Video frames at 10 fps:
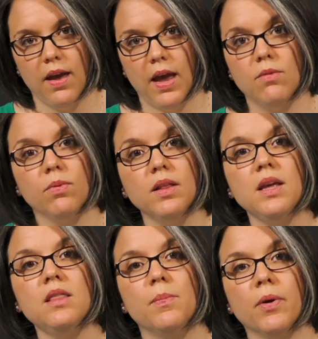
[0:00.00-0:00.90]
And
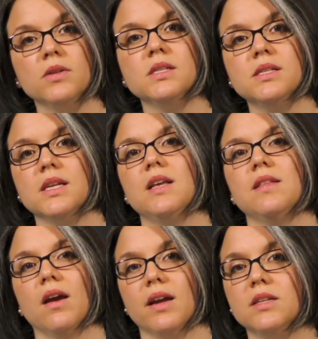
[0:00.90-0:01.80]
really, the person sitting
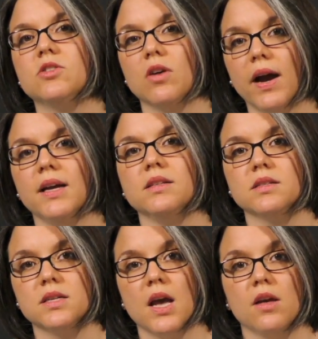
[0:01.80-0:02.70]
there is
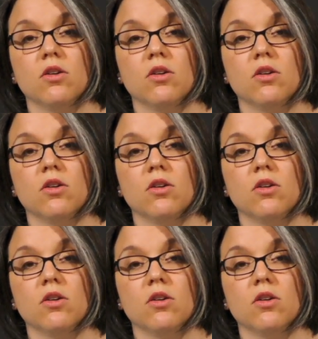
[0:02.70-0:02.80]
Christ.